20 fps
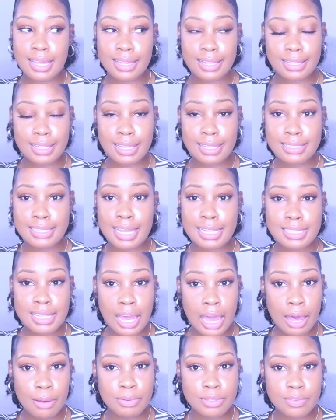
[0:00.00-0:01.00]
Nclex. That's
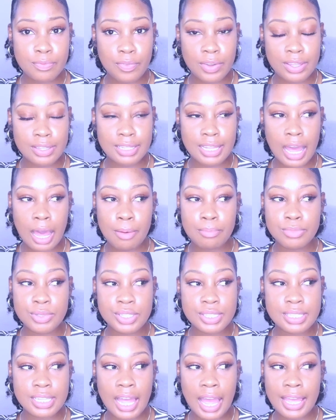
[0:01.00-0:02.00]
how I was feeling. I'm
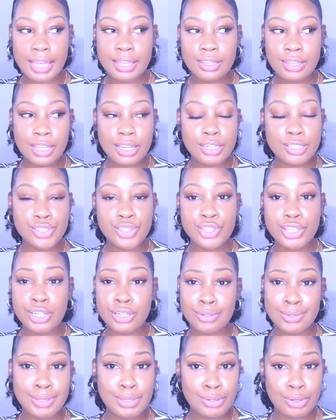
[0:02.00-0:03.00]
just like, there's
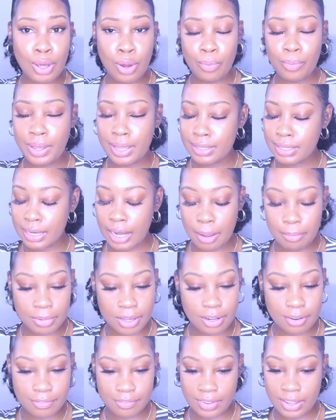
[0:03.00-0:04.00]
literally no way that I'm
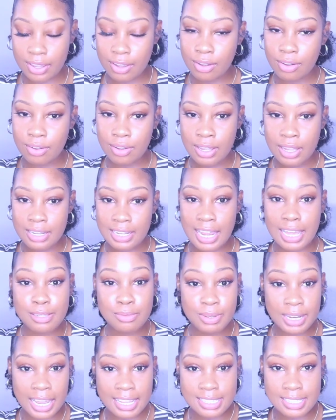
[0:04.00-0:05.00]
gonna fail. That's
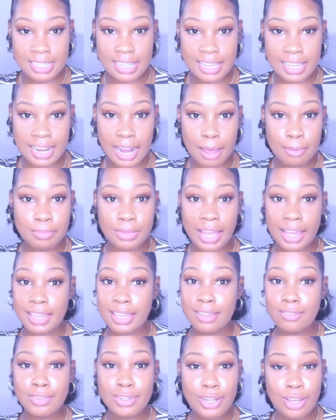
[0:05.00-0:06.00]
what I said. I'm like,
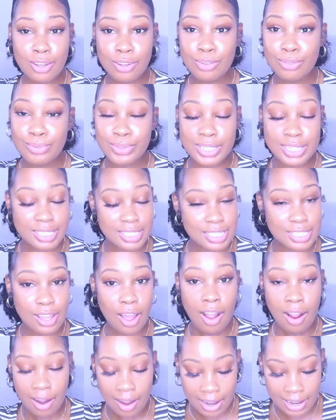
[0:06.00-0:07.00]
even though this is
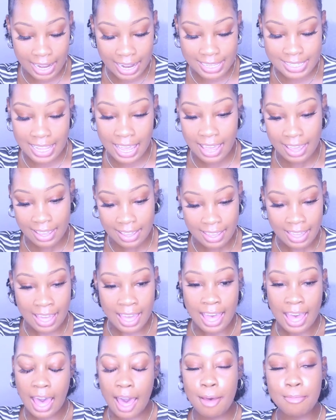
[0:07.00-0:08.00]
hard as heck,
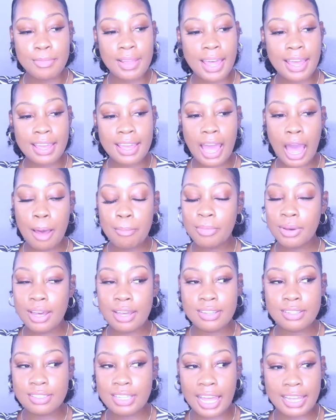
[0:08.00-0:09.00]
I'm like, I'm
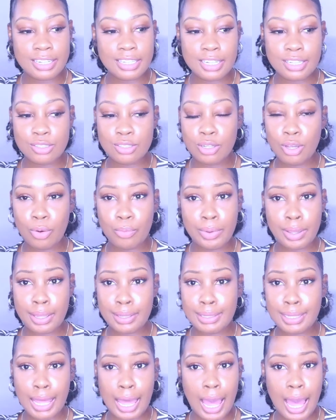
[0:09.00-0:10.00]
good. Like, there's no way
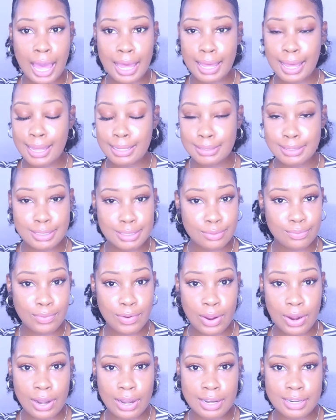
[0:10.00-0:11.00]
that I got this
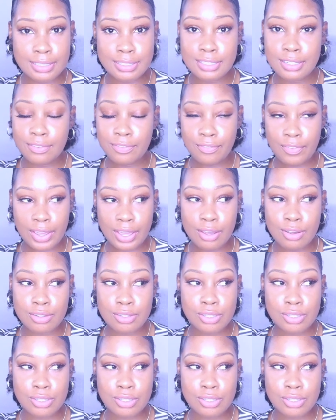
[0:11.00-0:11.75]
far to fail.